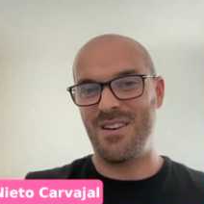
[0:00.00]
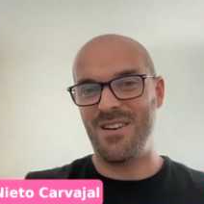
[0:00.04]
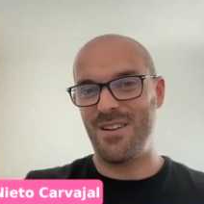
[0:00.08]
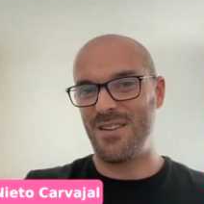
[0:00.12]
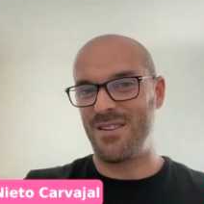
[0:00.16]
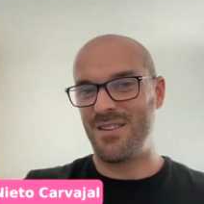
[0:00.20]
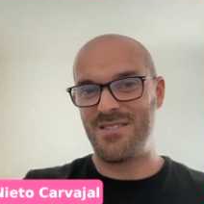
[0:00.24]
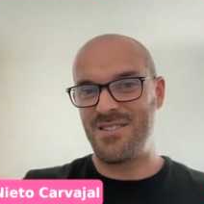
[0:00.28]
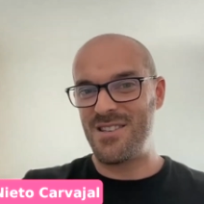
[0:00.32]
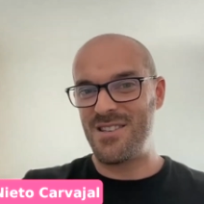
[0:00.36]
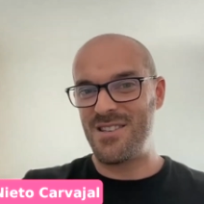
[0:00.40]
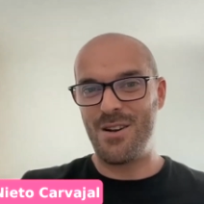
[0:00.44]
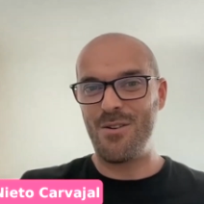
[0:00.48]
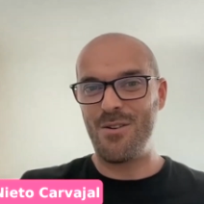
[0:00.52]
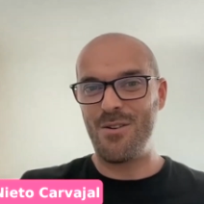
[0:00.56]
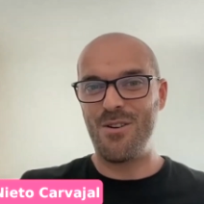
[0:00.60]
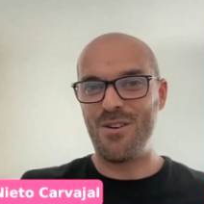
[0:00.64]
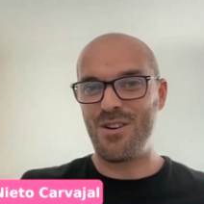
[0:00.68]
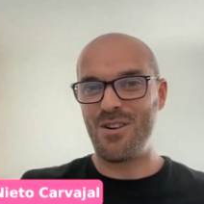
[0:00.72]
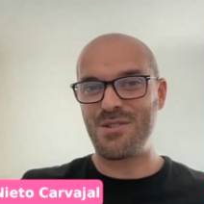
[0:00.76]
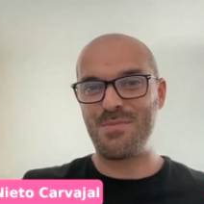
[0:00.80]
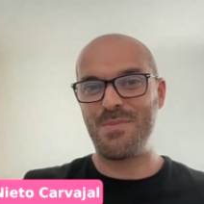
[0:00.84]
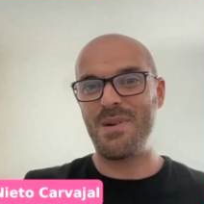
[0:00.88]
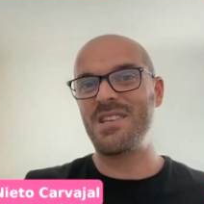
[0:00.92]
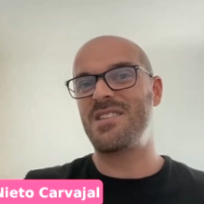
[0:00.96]
zero
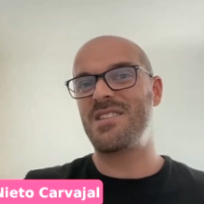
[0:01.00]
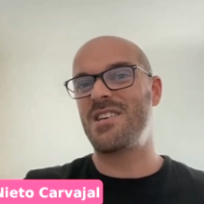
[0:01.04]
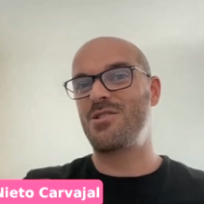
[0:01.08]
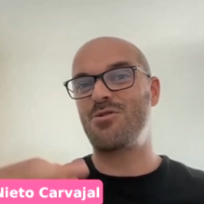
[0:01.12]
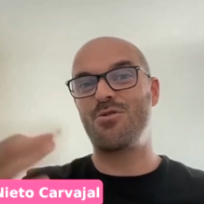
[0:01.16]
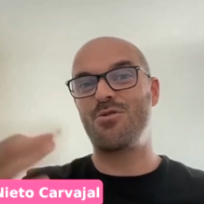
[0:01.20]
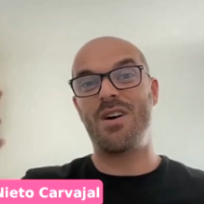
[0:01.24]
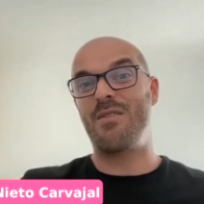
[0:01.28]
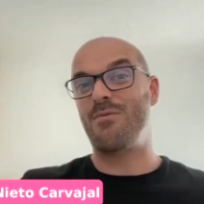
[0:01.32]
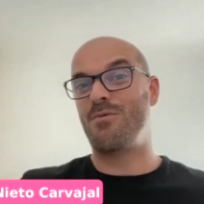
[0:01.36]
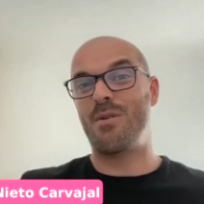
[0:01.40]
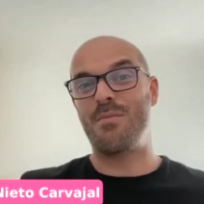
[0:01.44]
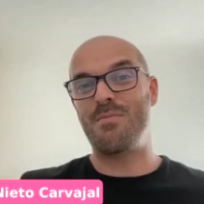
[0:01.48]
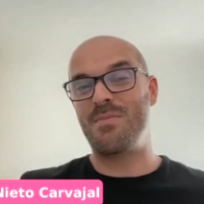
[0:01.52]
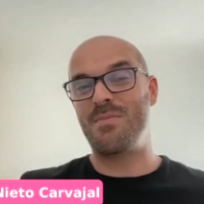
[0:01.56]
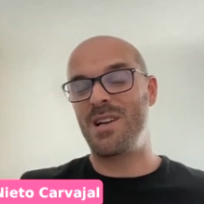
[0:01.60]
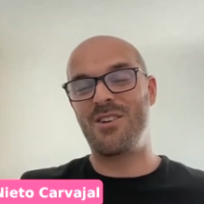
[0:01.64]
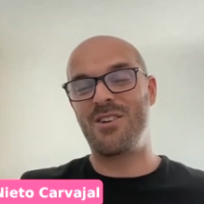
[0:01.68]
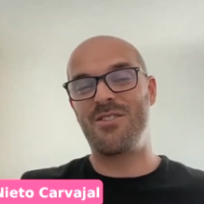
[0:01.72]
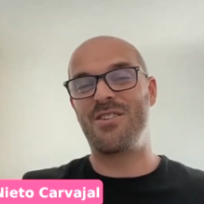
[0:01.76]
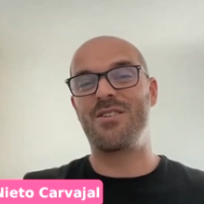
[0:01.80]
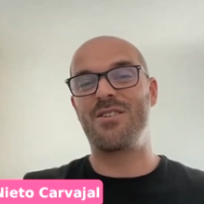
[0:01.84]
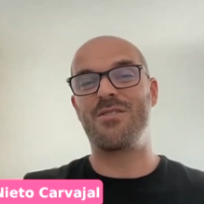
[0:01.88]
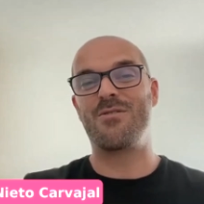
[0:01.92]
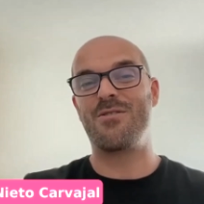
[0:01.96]
expenses. You have 1
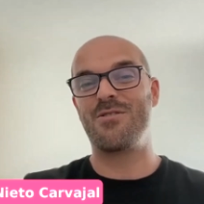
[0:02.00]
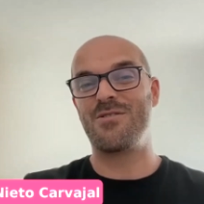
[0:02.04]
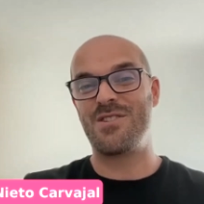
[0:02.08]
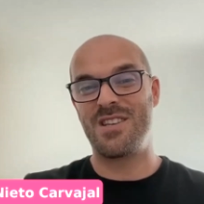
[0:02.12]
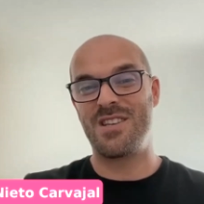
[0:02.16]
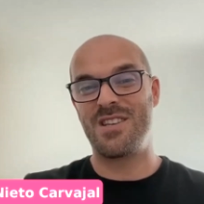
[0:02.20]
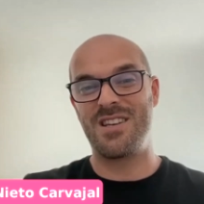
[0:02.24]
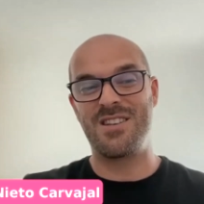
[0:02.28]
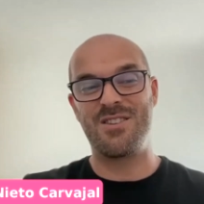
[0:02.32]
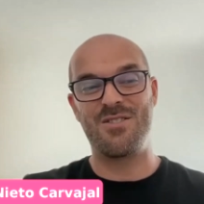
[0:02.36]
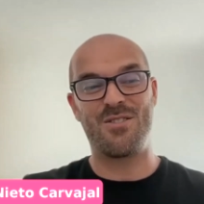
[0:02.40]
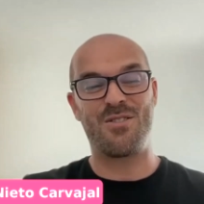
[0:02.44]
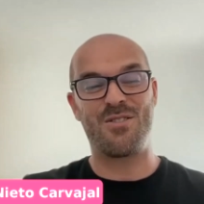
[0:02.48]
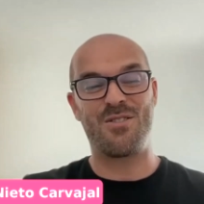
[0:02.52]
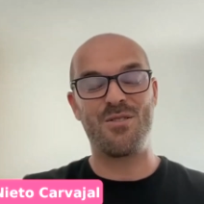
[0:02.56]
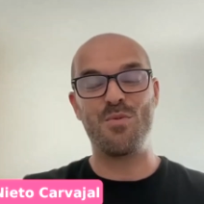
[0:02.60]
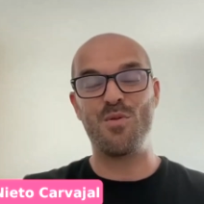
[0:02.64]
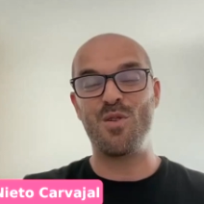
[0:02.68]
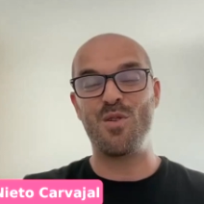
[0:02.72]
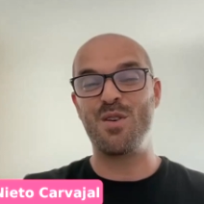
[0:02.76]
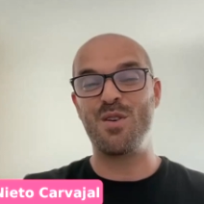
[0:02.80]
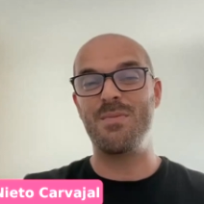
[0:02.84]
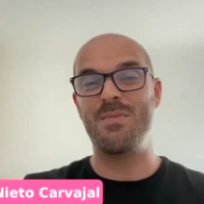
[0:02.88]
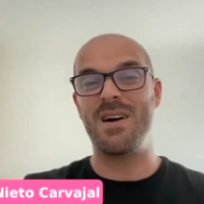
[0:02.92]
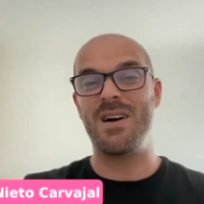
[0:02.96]
million euros in your
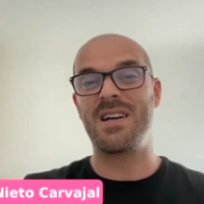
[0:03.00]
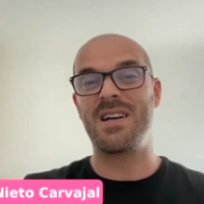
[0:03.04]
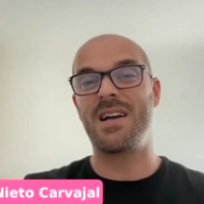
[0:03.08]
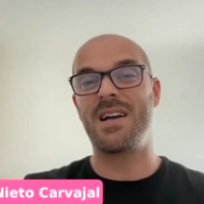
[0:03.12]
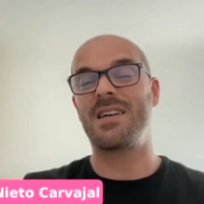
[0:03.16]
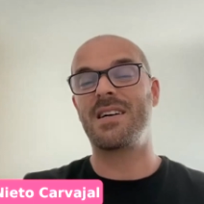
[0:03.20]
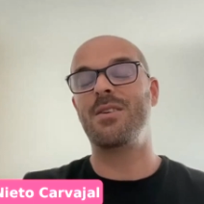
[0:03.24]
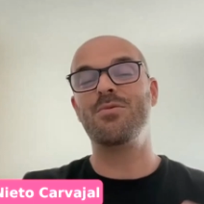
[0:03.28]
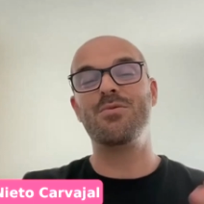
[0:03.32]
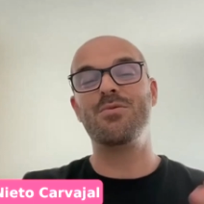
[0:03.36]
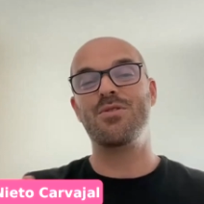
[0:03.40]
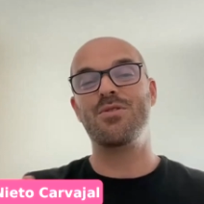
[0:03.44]
corporate bank account.